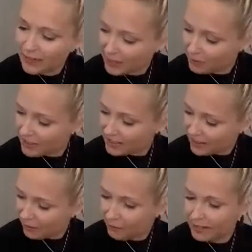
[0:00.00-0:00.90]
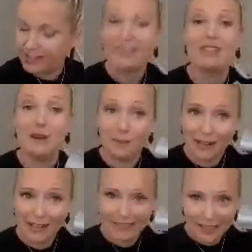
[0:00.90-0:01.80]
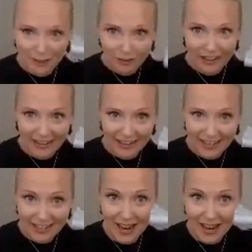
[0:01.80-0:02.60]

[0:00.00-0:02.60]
languages at once. So I'm going to stick to English.